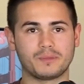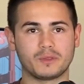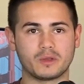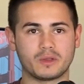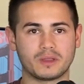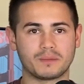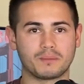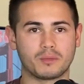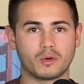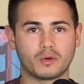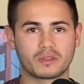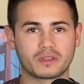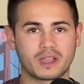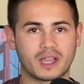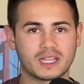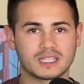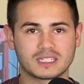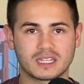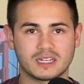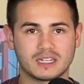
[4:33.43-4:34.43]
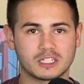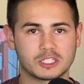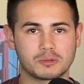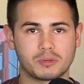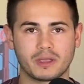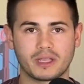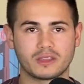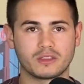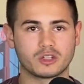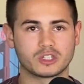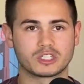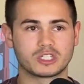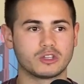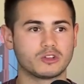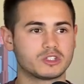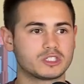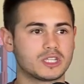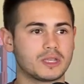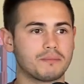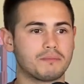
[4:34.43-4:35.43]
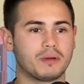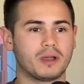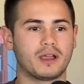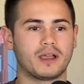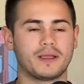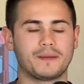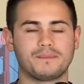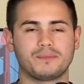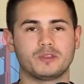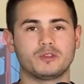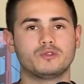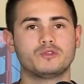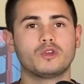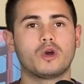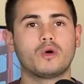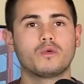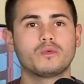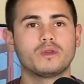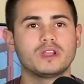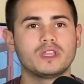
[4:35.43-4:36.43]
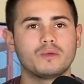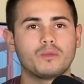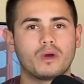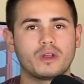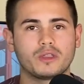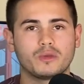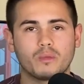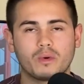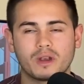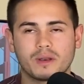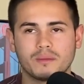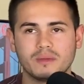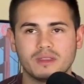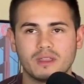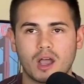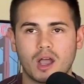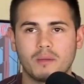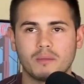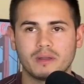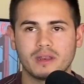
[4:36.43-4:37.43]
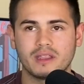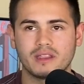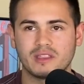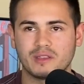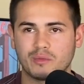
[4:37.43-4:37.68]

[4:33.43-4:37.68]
You get both guys kind of displaying their skill set, but you don't really want to be dominant.